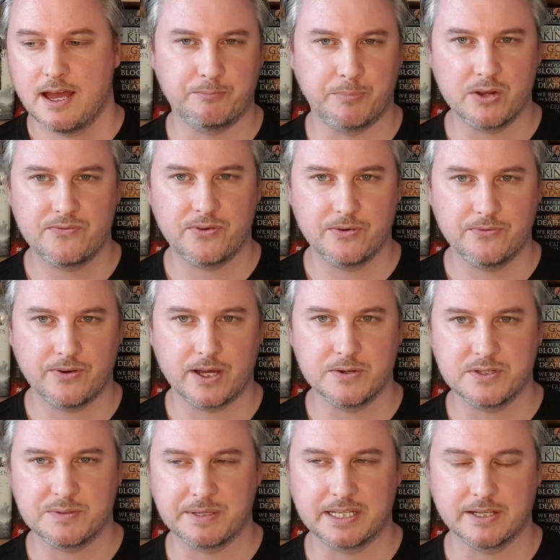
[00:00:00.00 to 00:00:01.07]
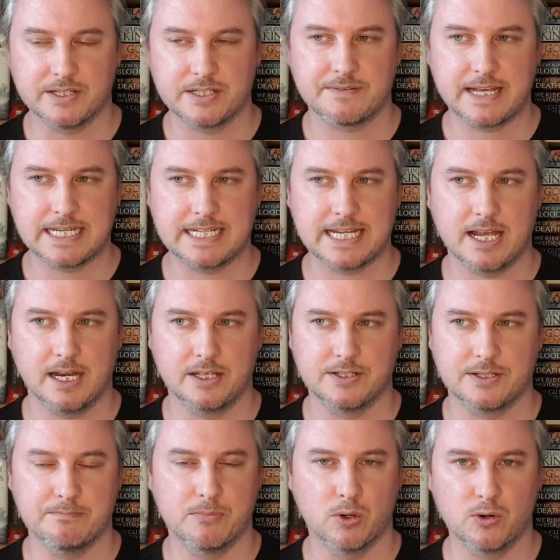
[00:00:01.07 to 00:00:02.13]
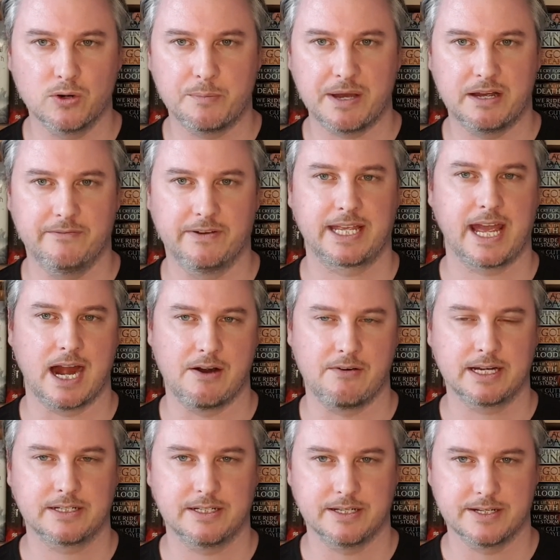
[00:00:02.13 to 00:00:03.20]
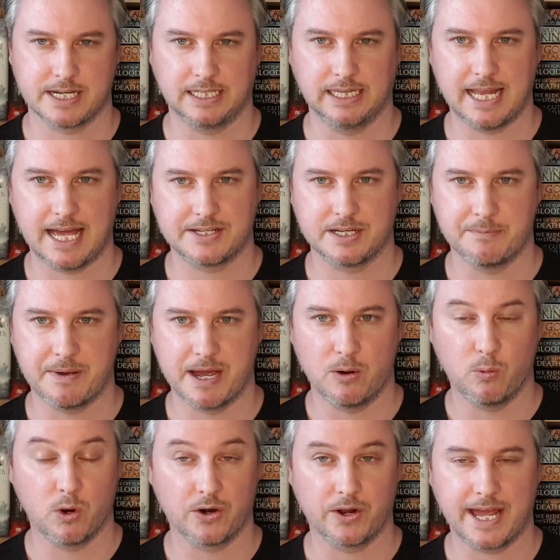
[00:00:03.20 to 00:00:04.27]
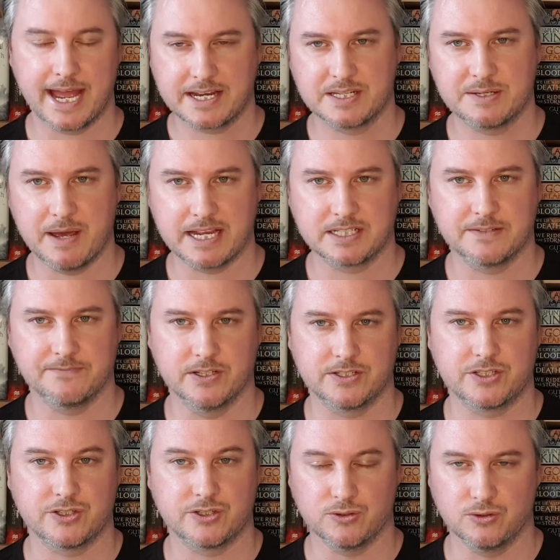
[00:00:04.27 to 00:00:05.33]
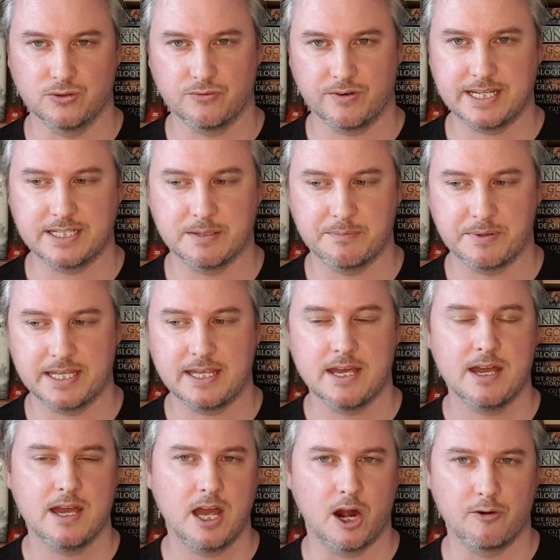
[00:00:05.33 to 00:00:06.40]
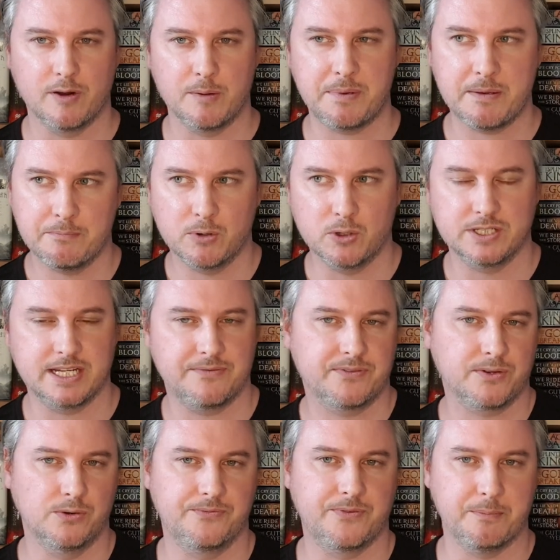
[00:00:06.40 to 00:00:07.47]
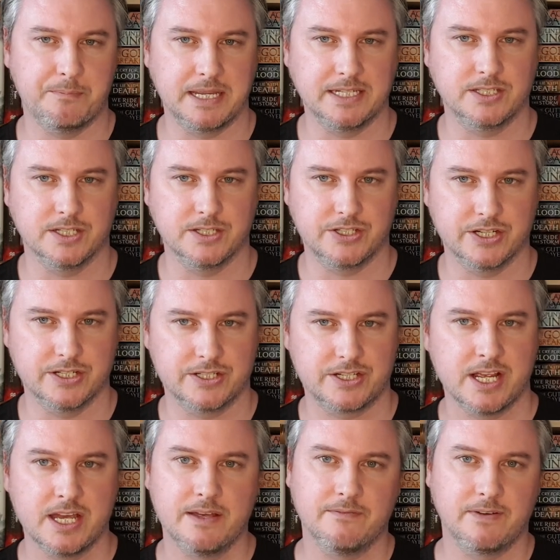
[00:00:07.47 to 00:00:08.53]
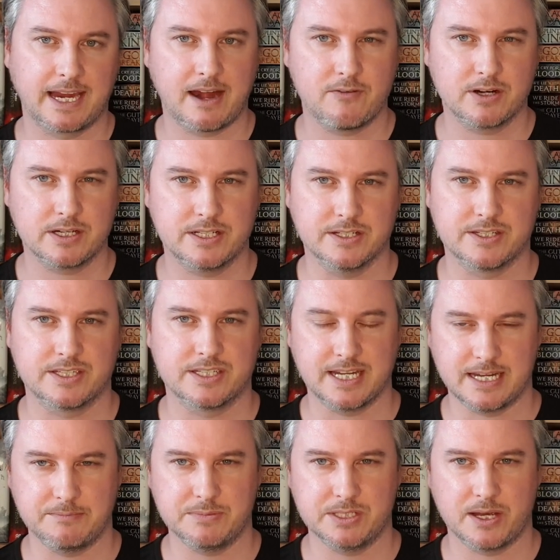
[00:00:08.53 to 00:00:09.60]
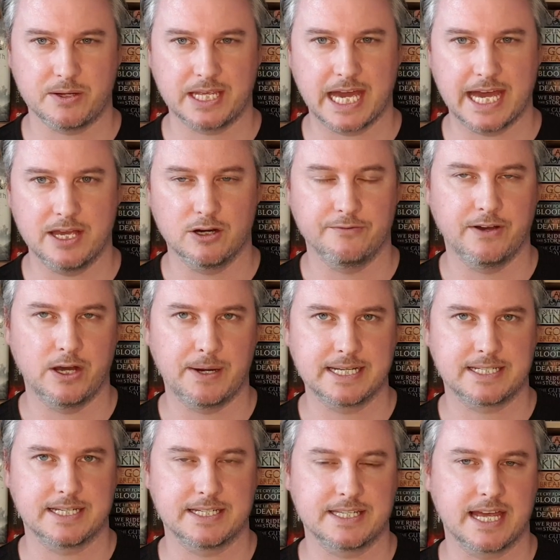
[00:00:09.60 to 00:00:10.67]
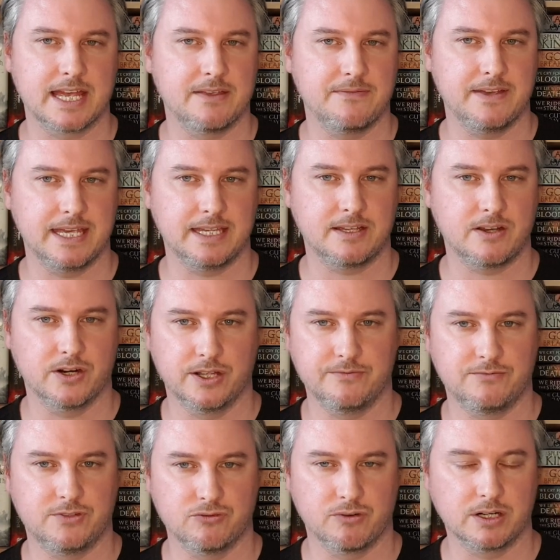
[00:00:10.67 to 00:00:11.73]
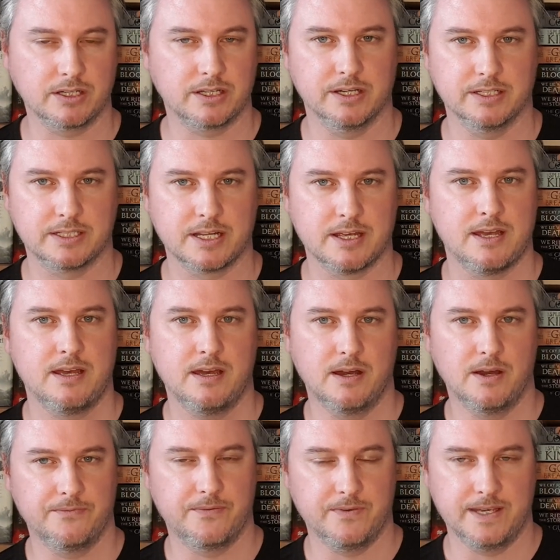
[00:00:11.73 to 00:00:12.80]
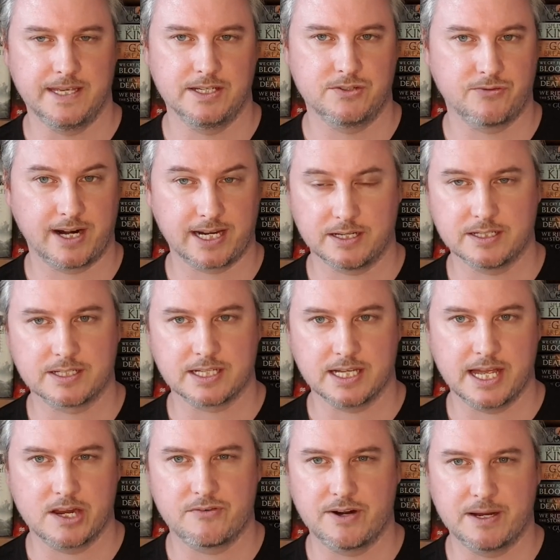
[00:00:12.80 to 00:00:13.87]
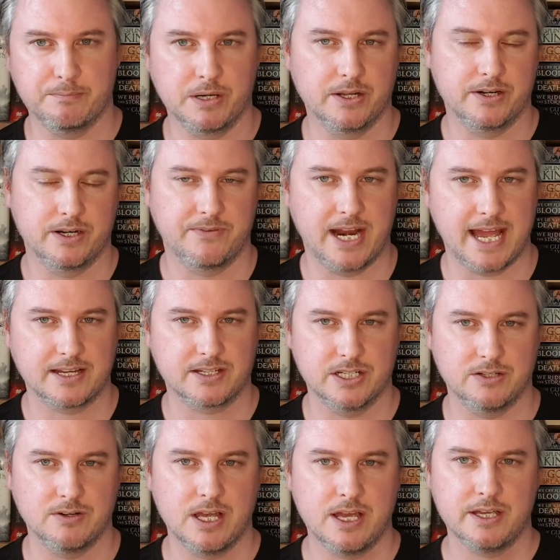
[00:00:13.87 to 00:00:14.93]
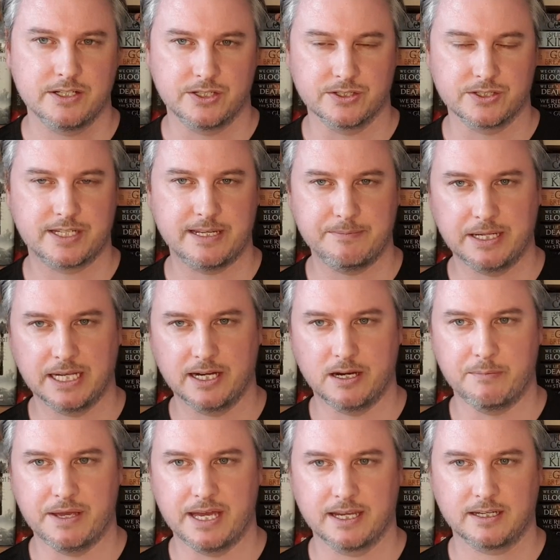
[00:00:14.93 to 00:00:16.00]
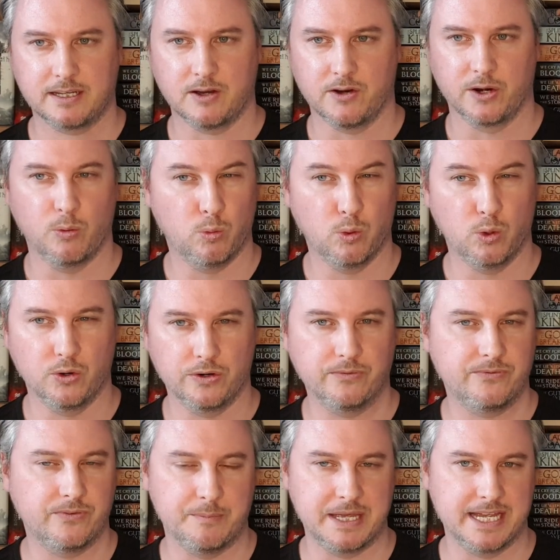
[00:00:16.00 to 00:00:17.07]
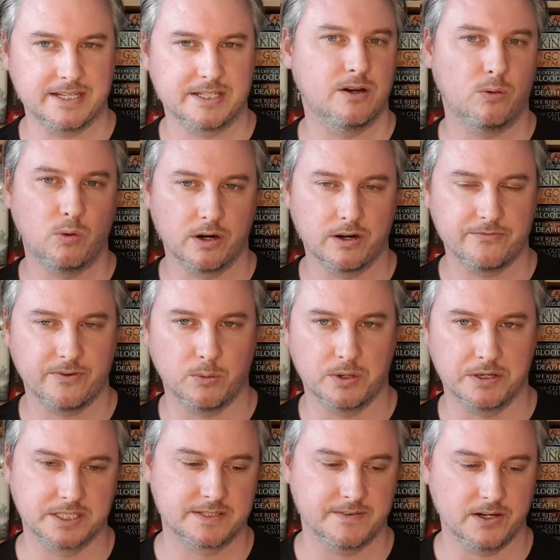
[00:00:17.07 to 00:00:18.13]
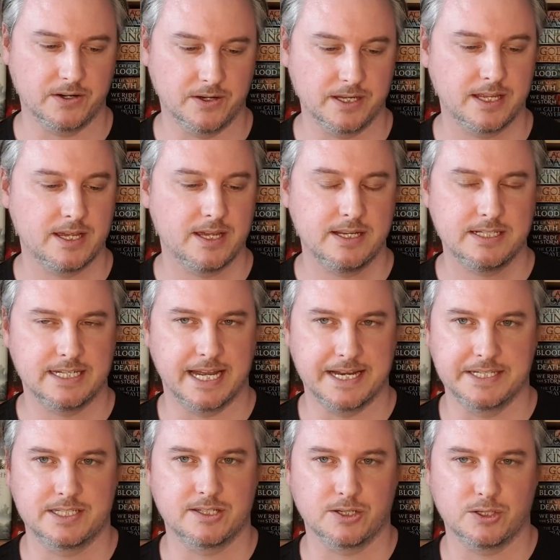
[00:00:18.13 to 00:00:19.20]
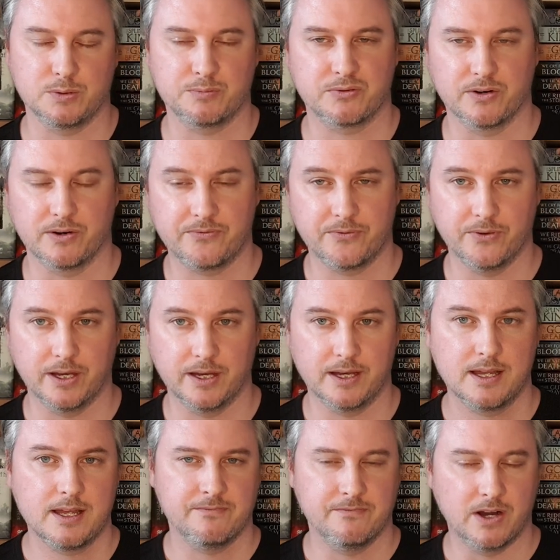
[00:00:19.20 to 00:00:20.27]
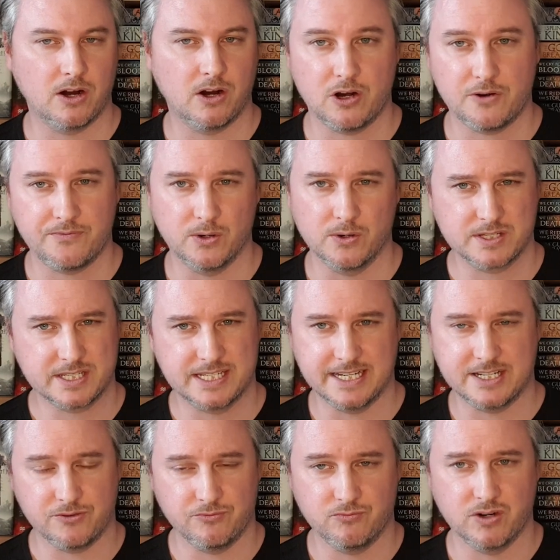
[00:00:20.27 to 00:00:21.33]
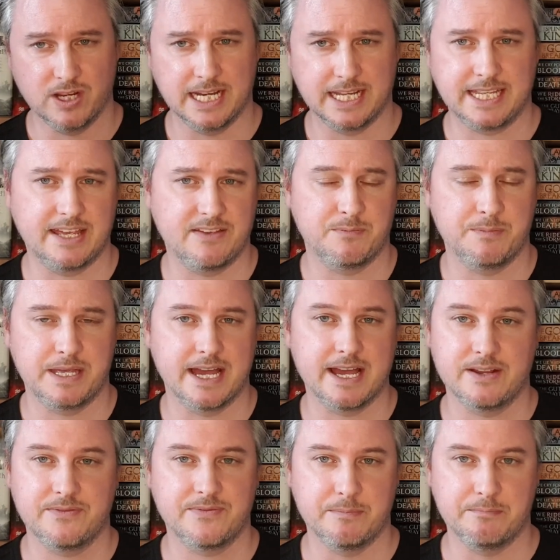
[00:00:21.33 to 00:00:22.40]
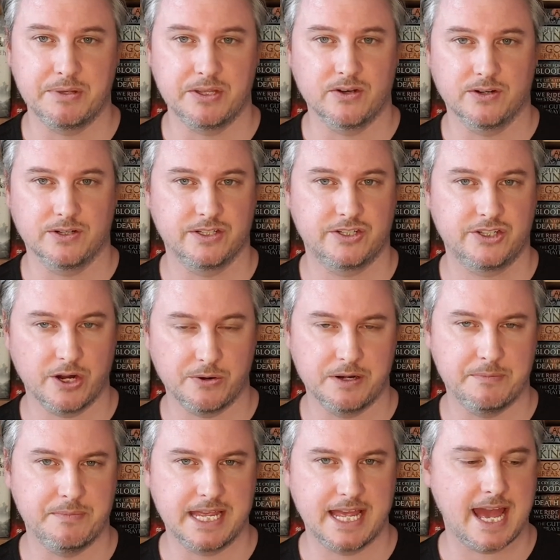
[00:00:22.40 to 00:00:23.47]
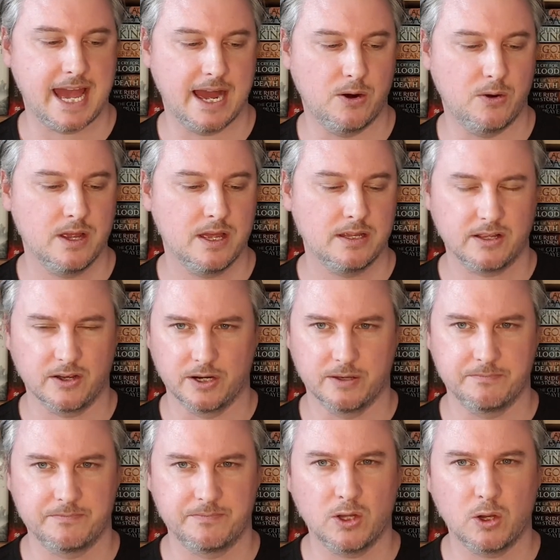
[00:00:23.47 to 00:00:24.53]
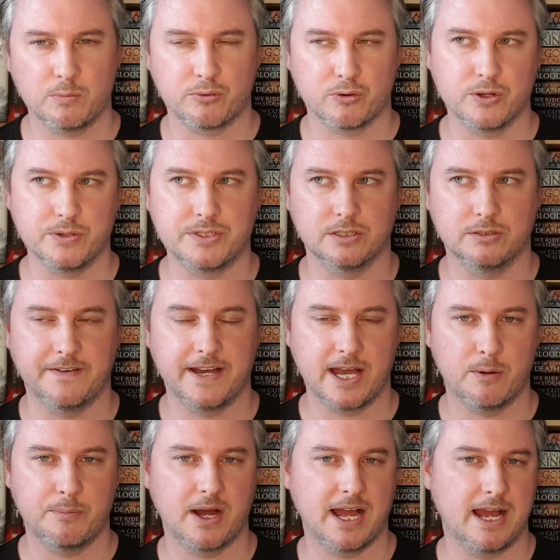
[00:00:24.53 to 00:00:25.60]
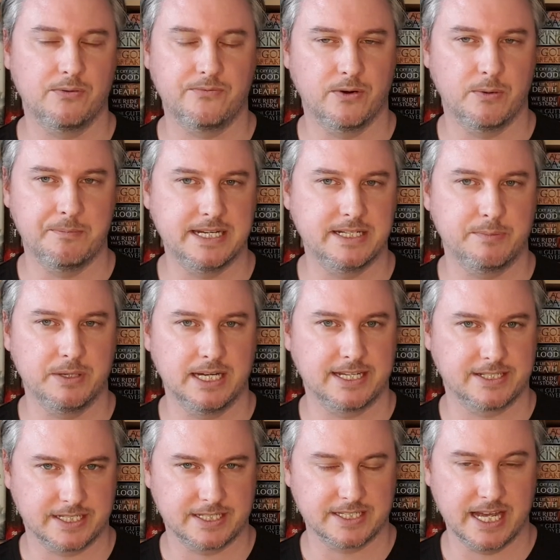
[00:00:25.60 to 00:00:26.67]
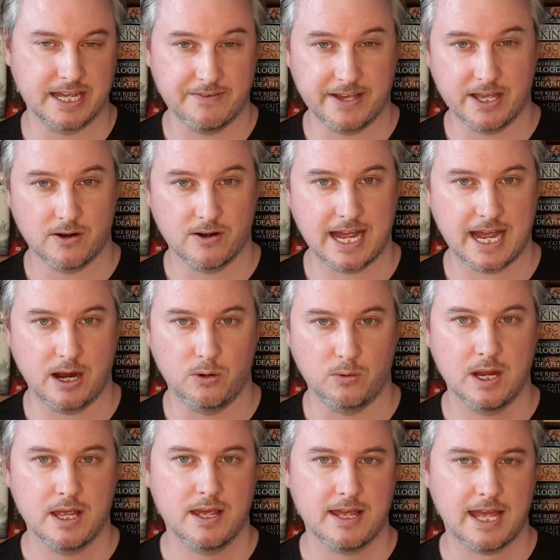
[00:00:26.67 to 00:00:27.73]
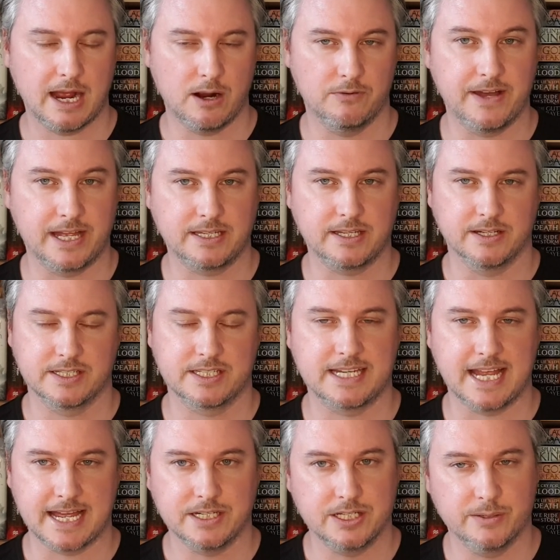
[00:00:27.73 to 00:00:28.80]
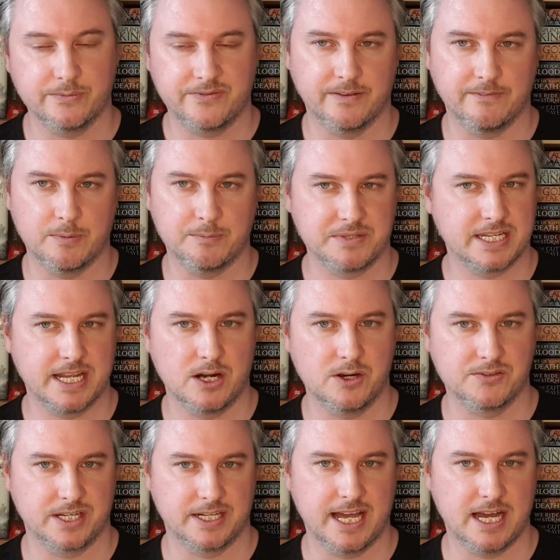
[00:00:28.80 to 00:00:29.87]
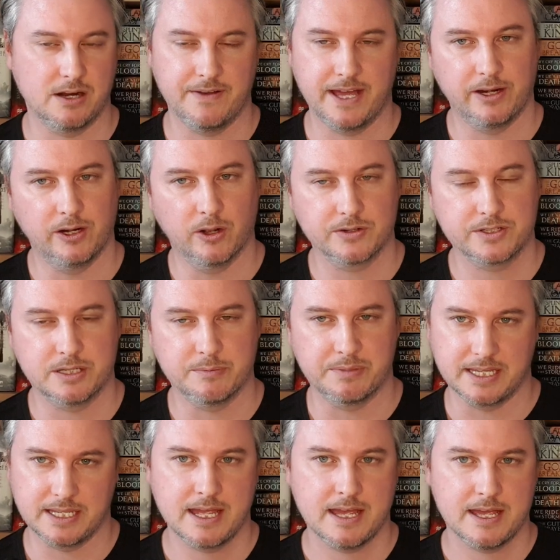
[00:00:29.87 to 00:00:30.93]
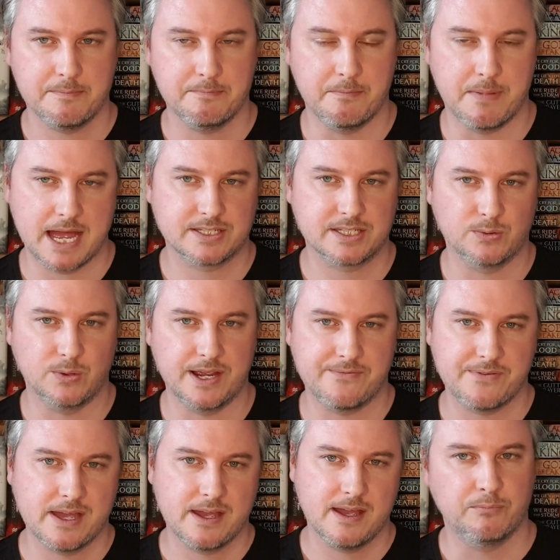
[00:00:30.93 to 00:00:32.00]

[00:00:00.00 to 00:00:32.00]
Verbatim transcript: Both of those, because they tell us more about the characters and less about what I expect the story to be, are a bit more difficult for me to judge. The characters seemed okay, although, as I say, the kind of drunkard of the Dragon Slayer in Blood of an Exile does seem a little bit kind of worn for me. It's not one of the ones that I tend to prefer. The Half Orcs didn't really give me anything beyond showing me how kind of not brutal they are, but how formidable, as I say, they are, how how they can stand up for themselves and how they're not to be messed with.